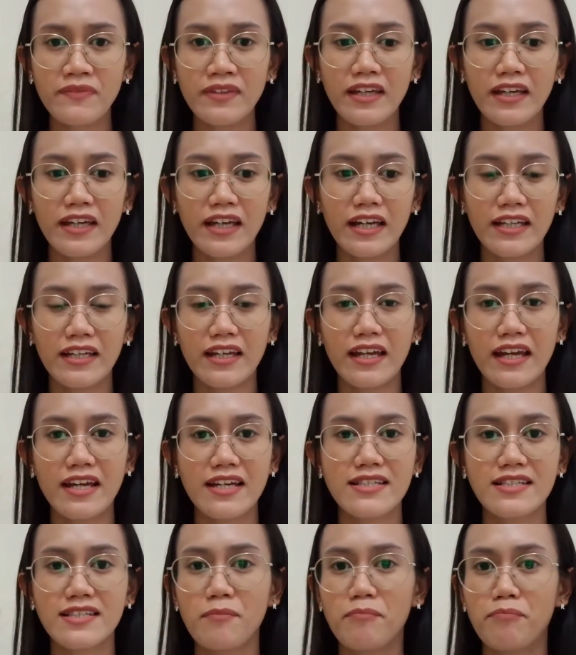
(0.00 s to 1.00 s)
It
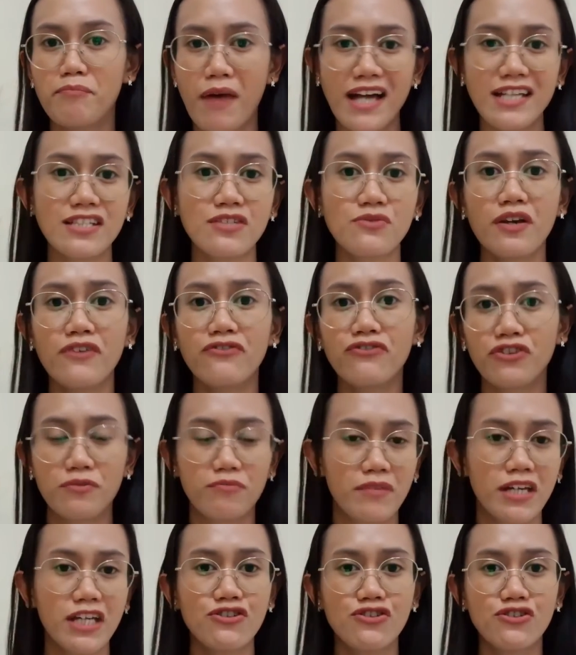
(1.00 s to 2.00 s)
is the best way for
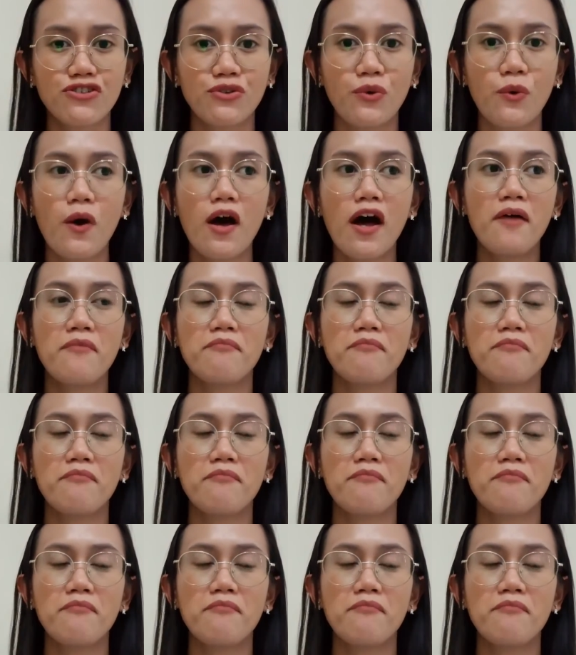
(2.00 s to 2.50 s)
me to